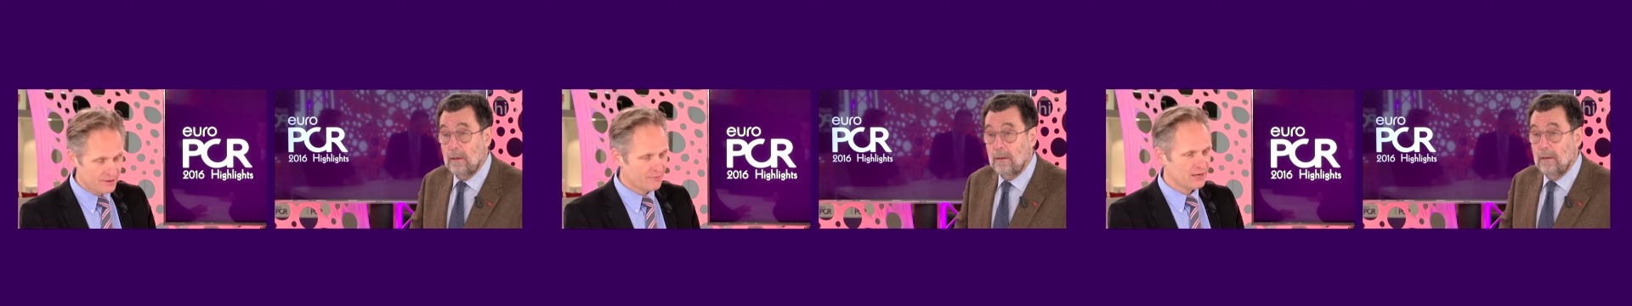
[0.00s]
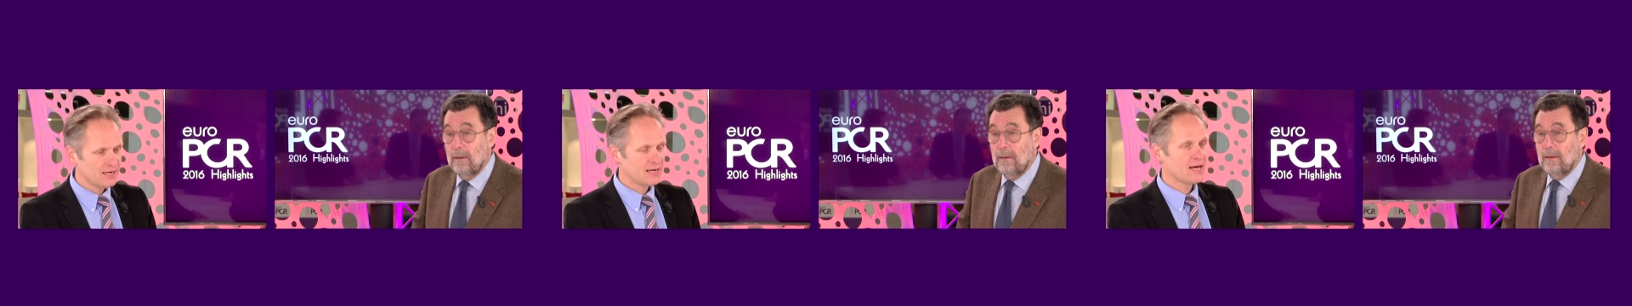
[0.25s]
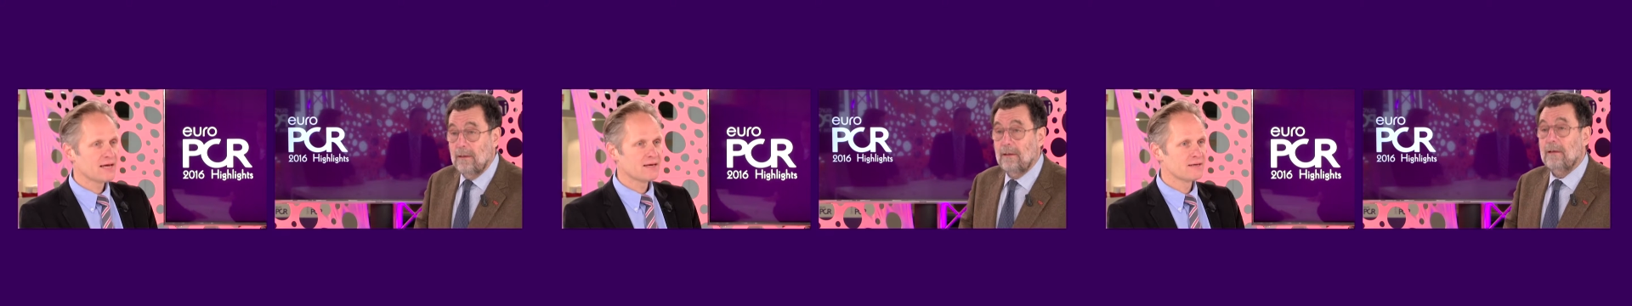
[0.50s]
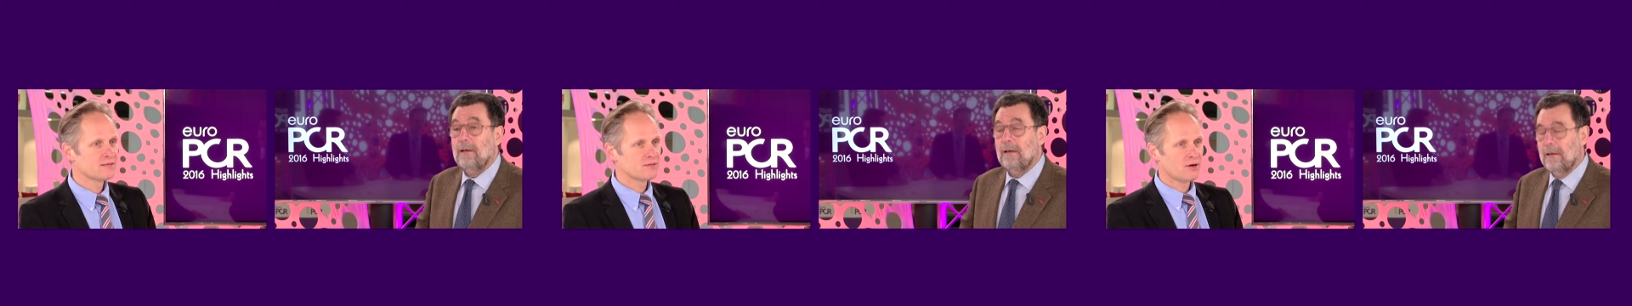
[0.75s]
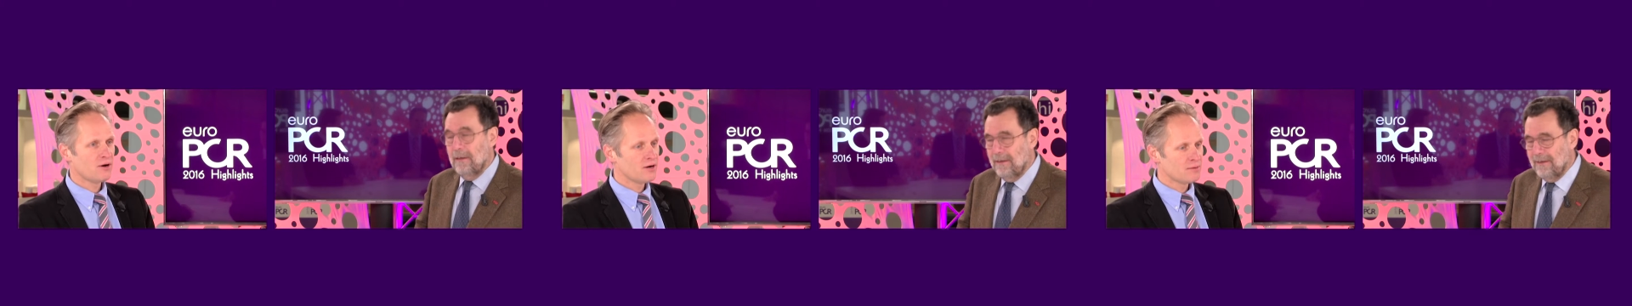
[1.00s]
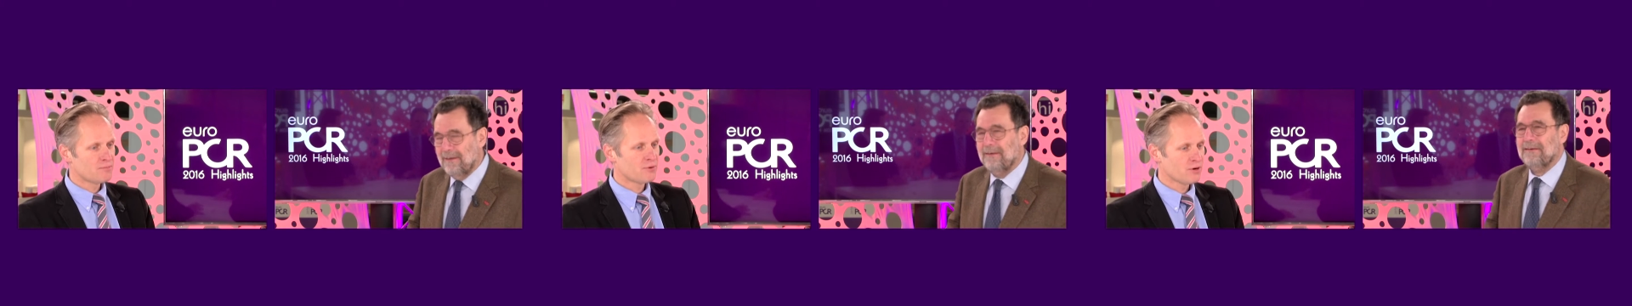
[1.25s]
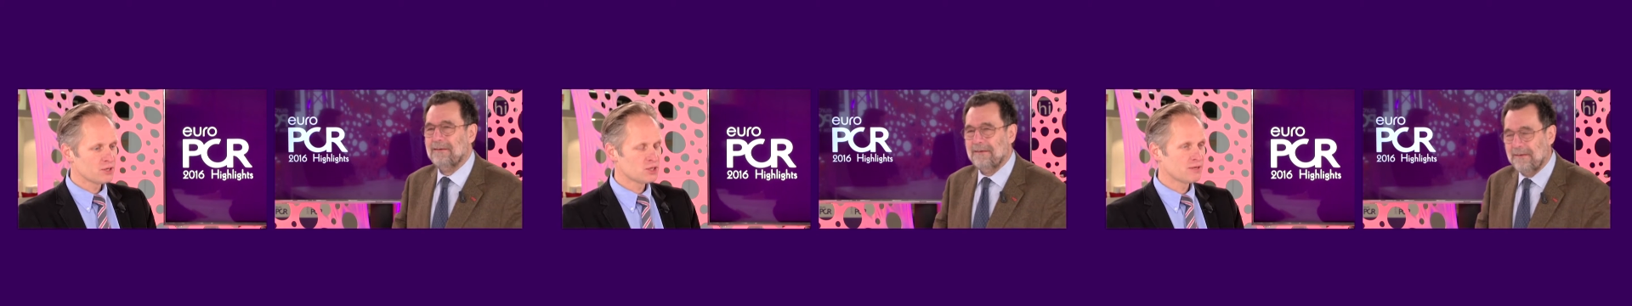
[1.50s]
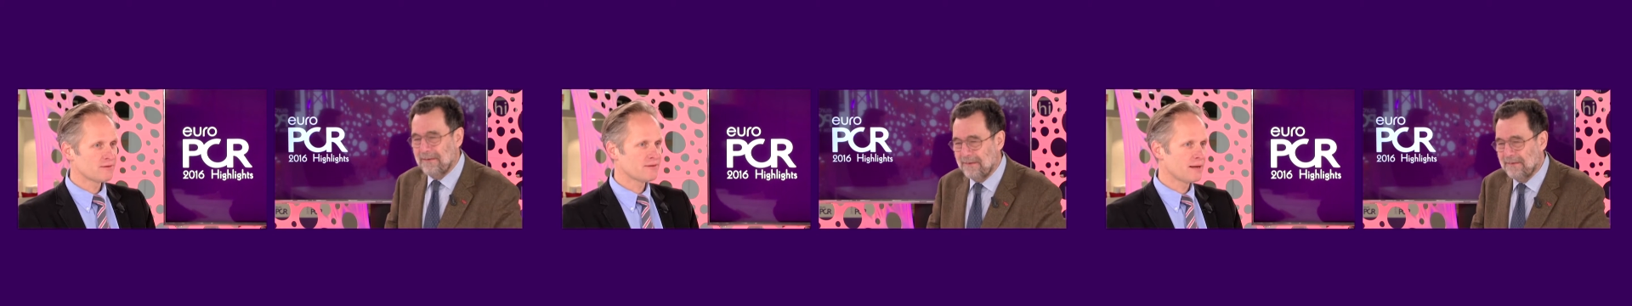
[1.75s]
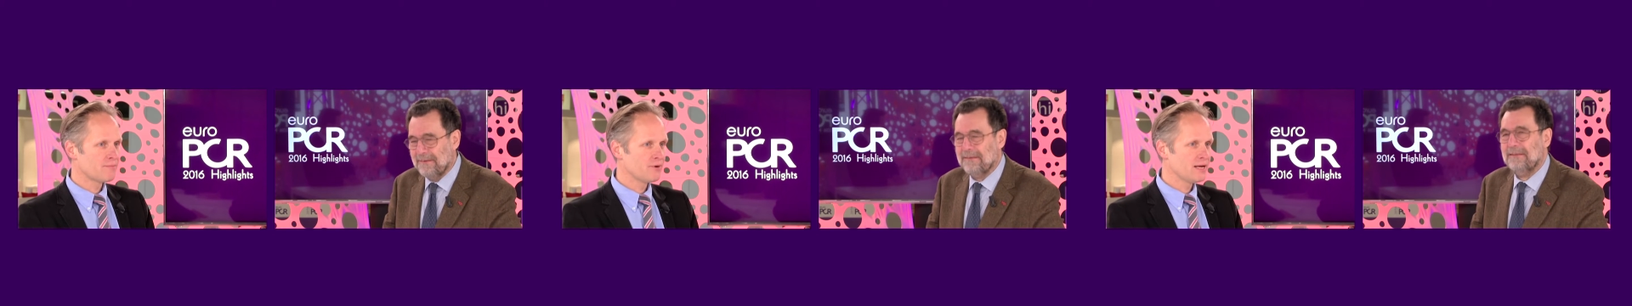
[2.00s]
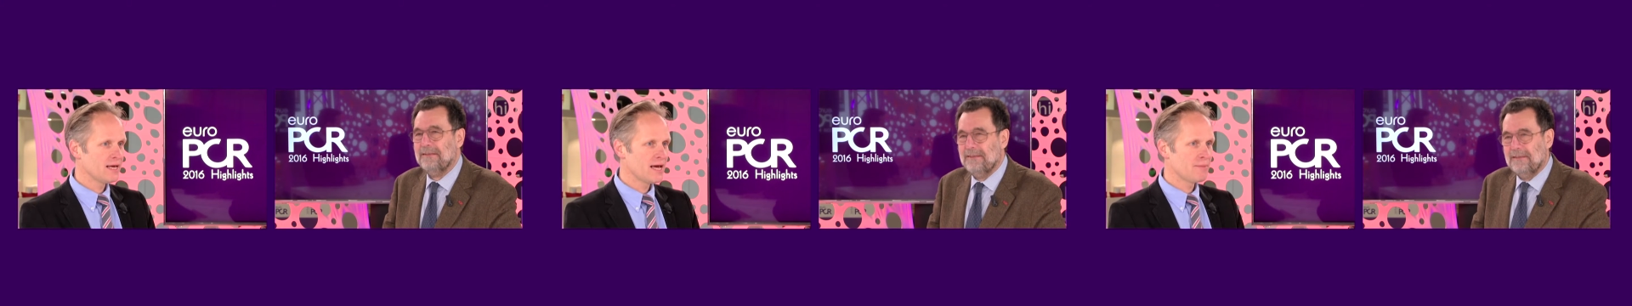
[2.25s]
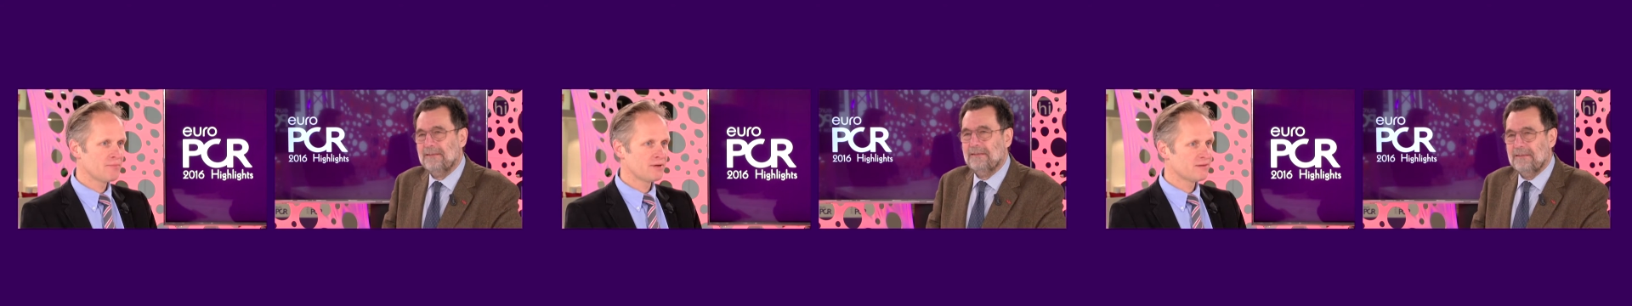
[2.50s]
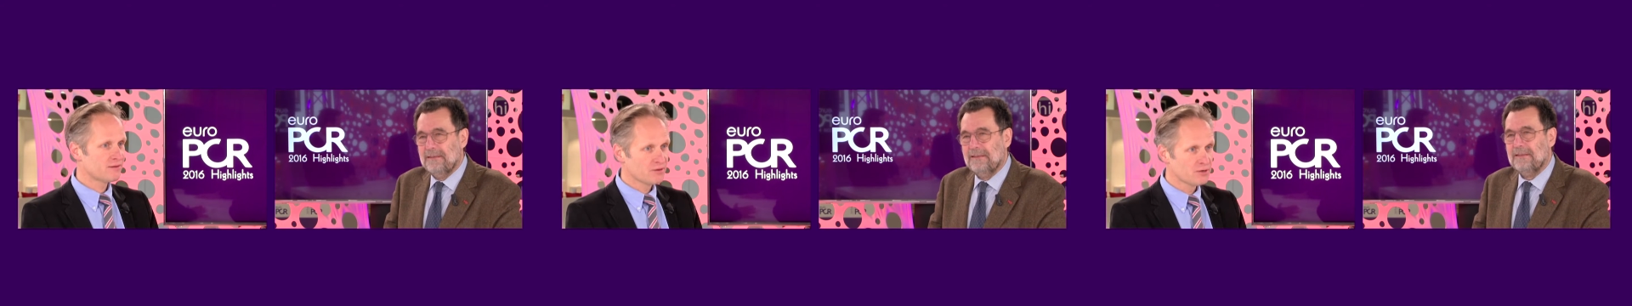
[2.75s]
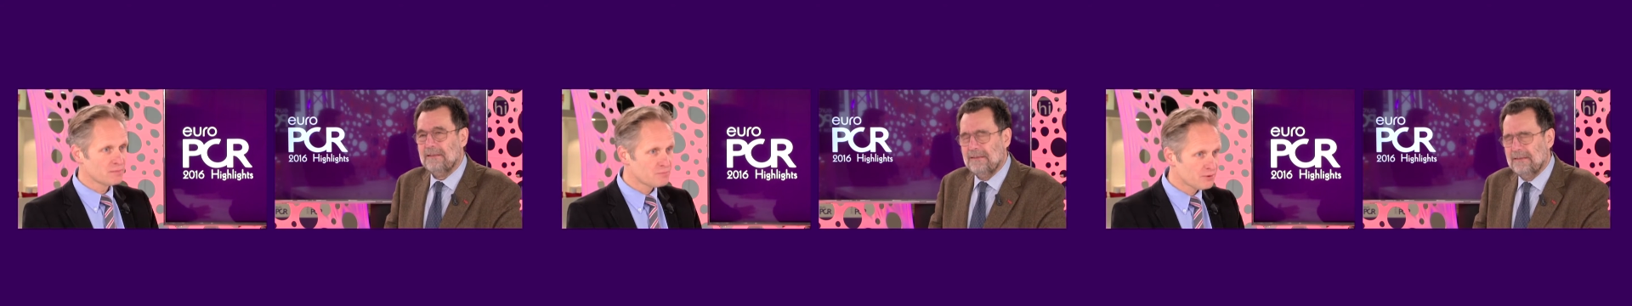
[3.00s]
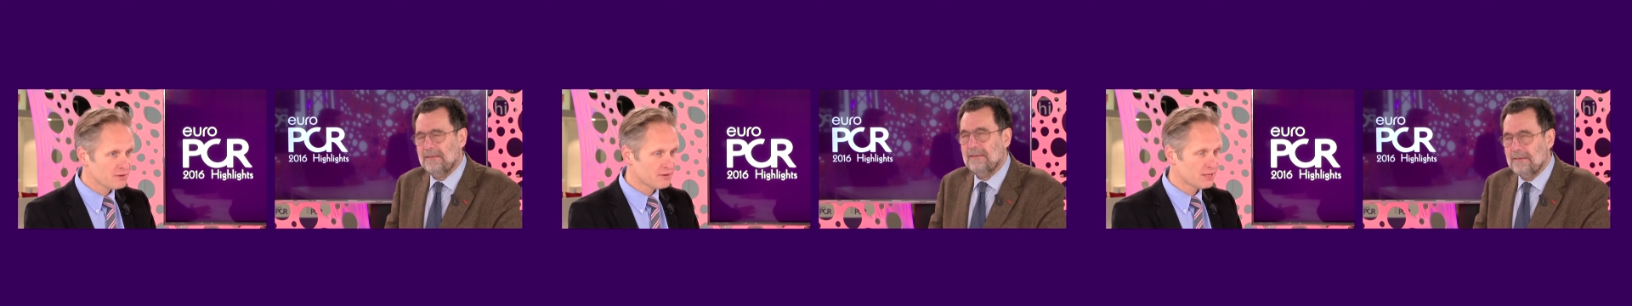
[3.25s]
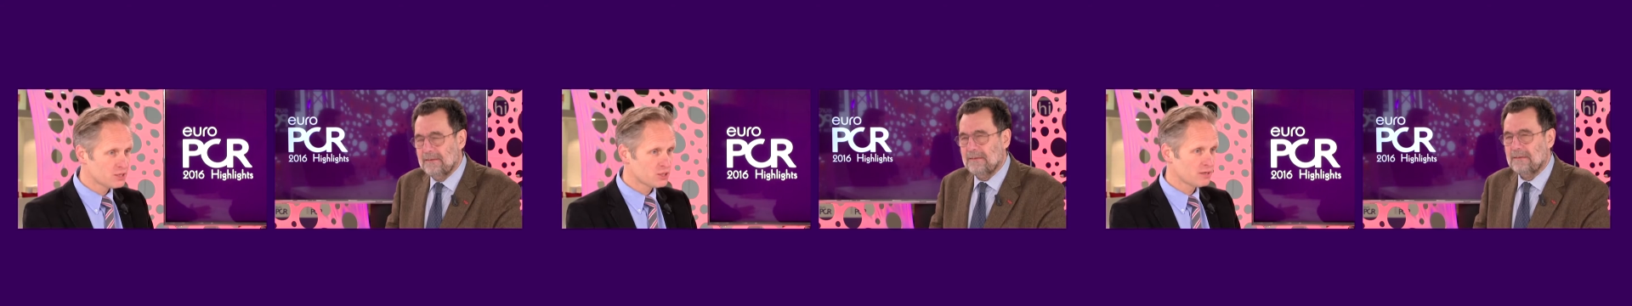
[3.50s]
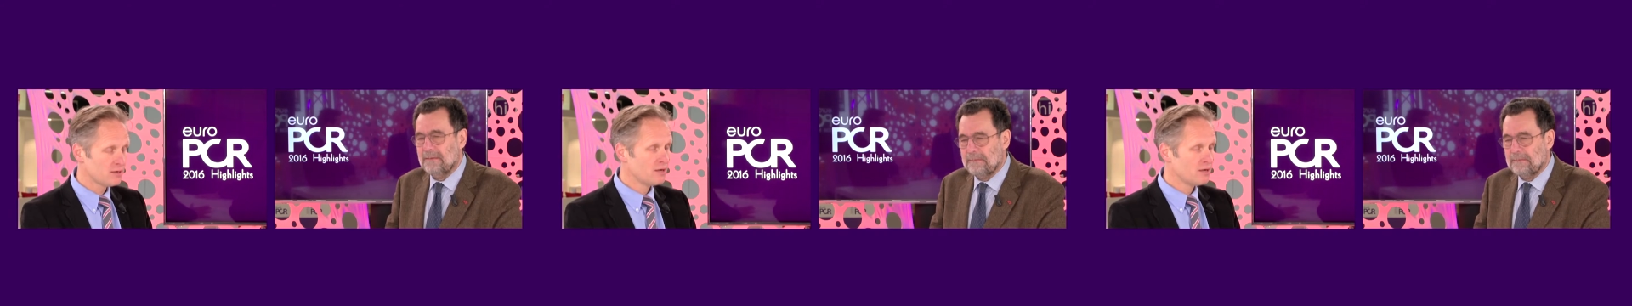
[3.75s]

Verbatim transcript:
Speaker 1: really like it, yeah. all approaches, yeah. I'm really happy. It's a mm. good procedure mm.